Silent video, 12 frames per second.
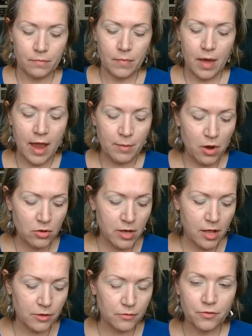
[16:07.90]
eyebrow
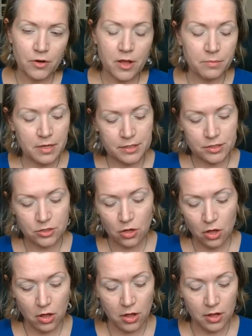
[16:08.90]
color from is
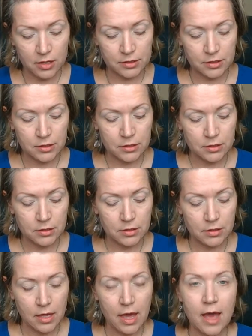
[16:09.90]
called
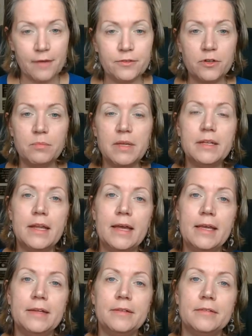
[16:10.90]
After
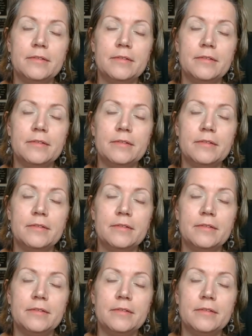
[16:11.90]
Midnight.